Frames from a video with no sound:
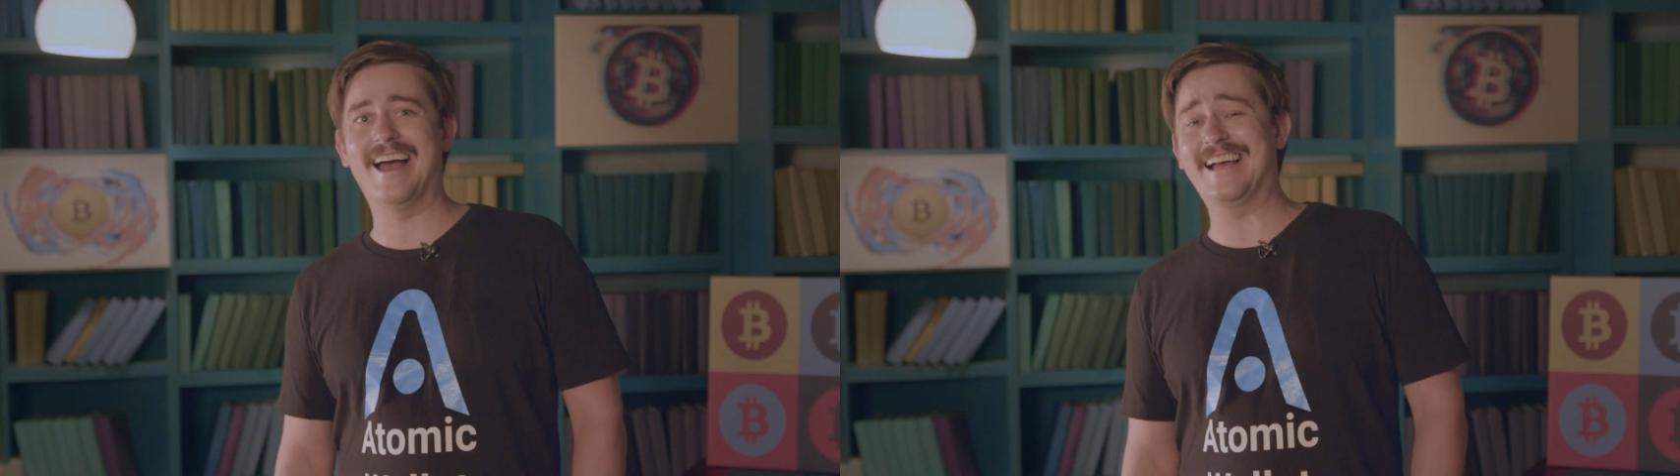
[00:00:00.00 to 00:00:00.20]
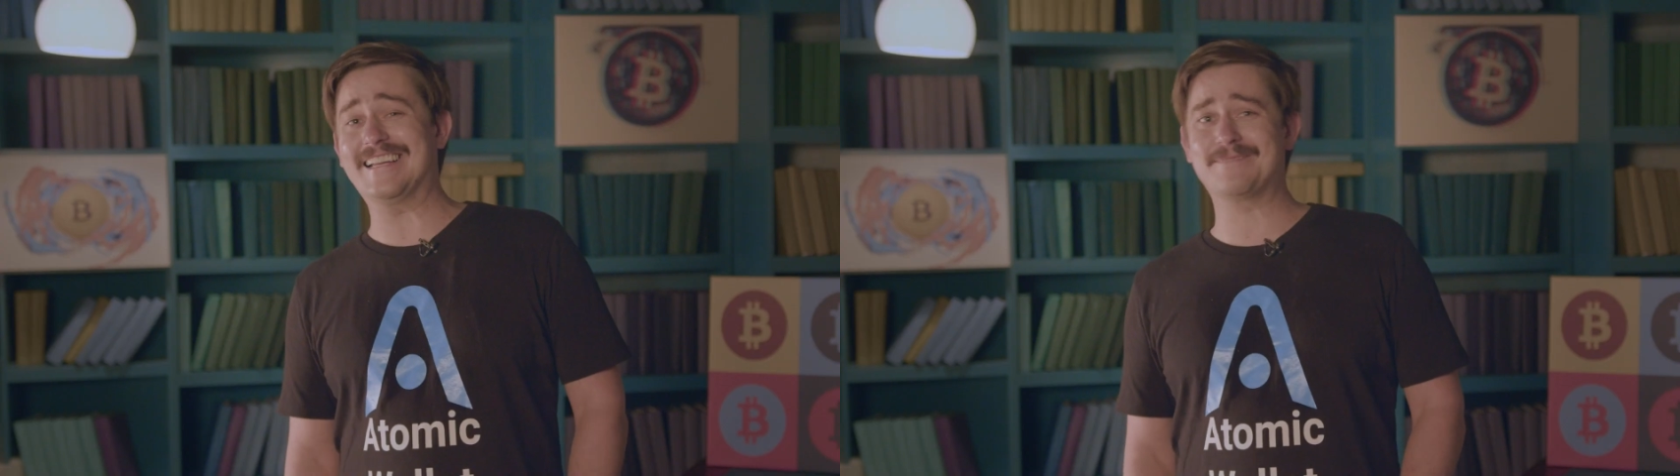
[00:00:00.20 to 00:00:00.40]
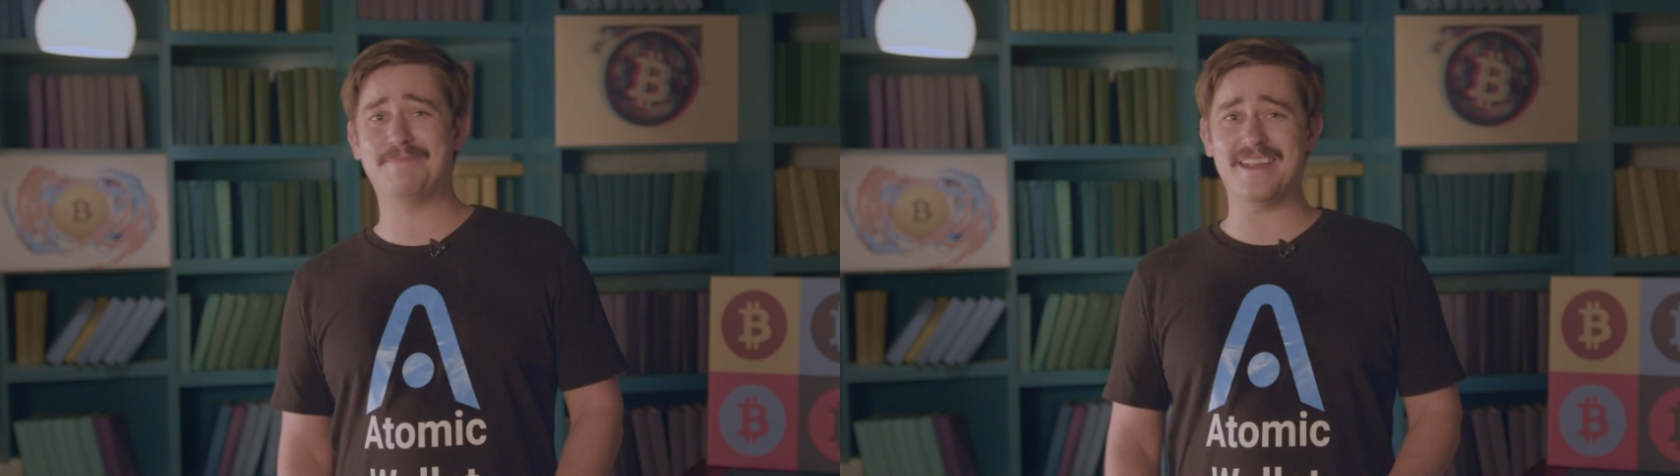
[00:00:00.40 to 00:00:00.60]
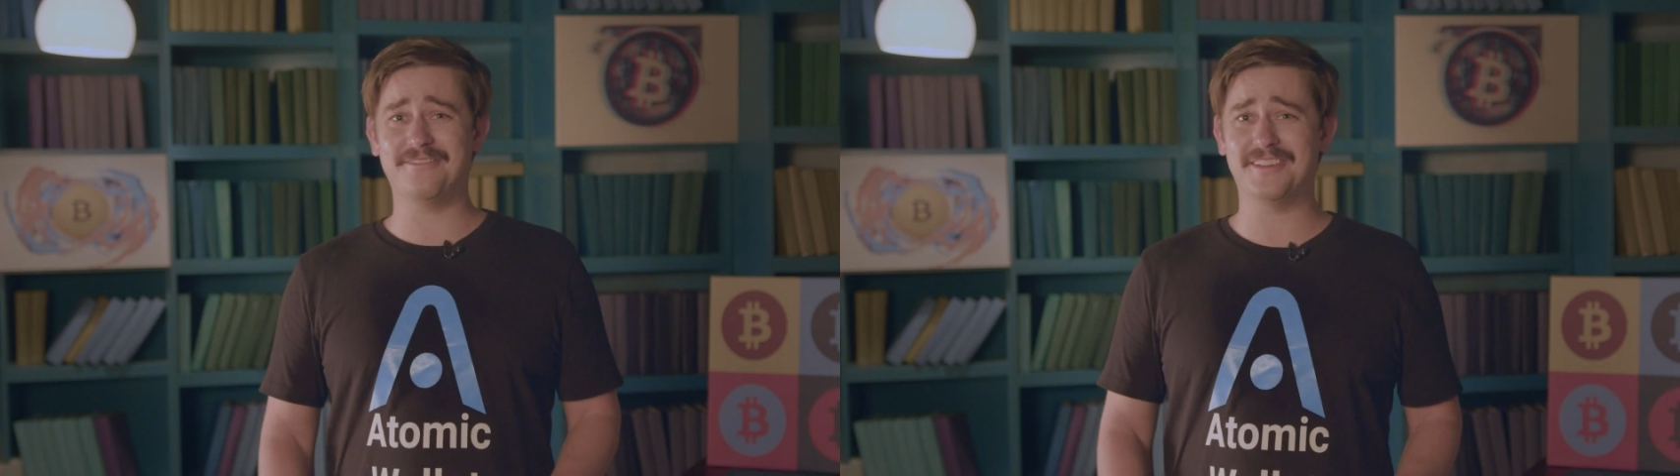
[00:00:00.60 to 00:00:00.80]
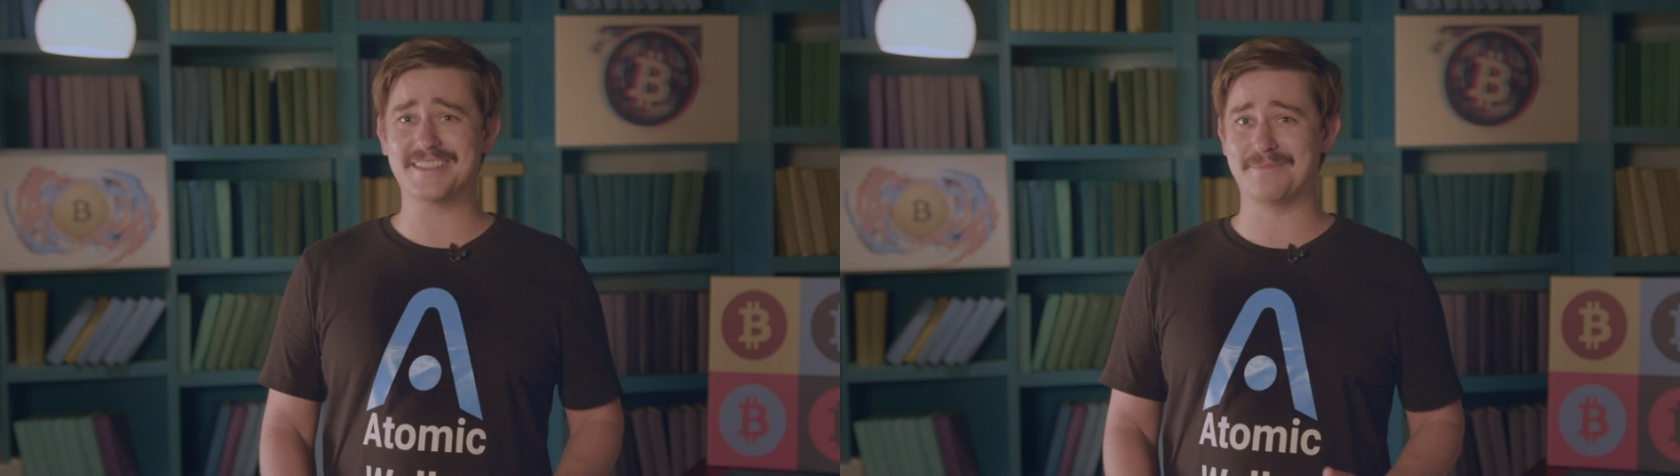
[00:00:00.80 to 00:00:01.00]
And as
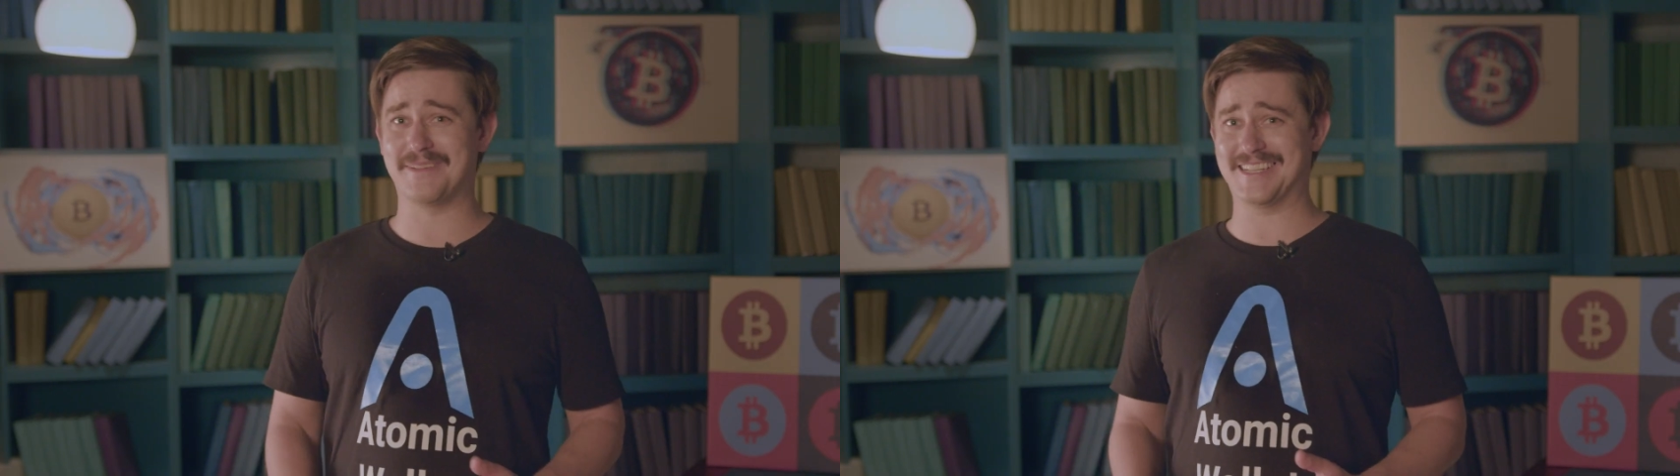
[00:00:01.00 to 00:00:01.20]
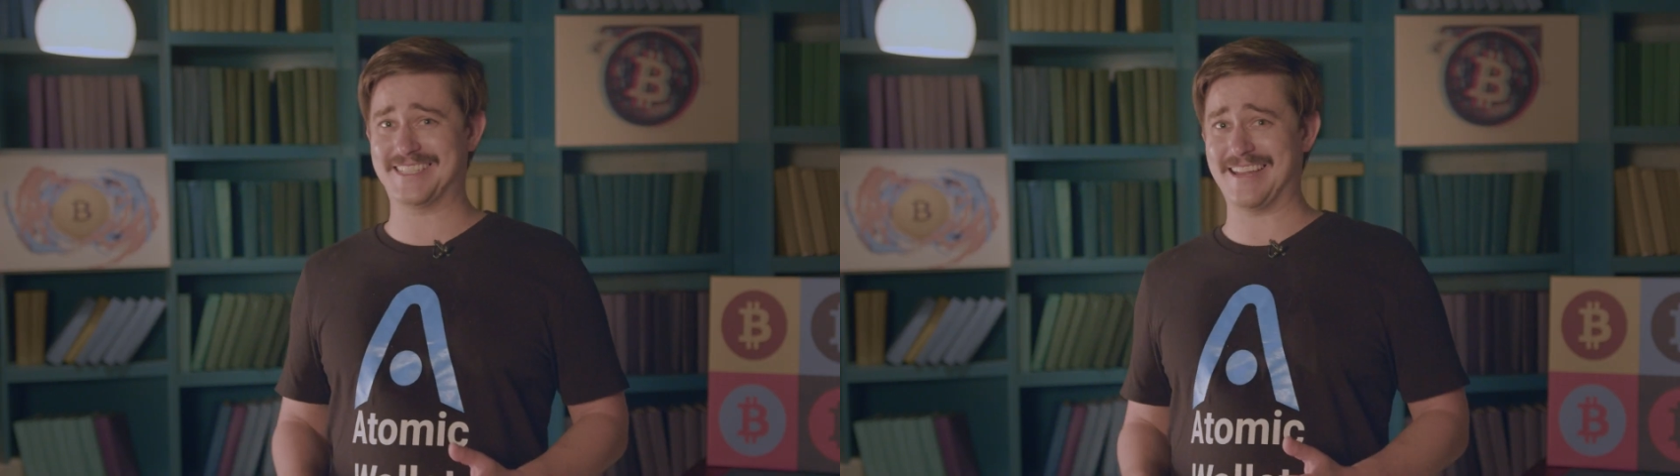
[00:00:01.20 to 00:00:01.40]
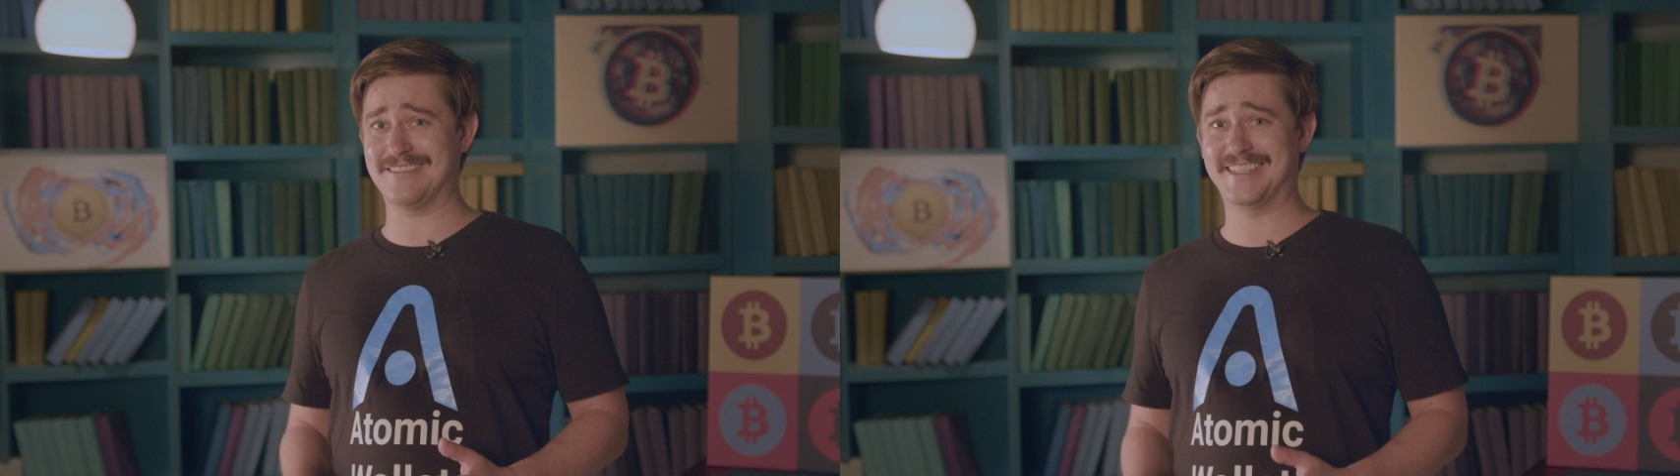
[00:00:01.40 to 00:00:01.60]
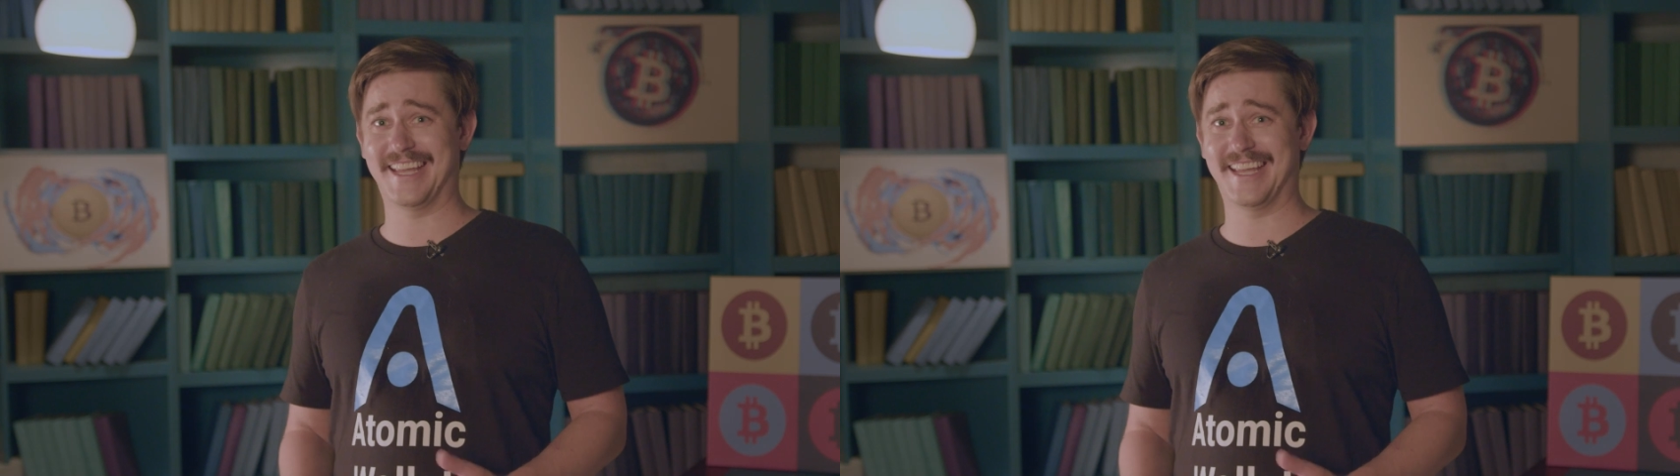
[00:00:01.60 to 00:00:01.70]
painful as it might sound to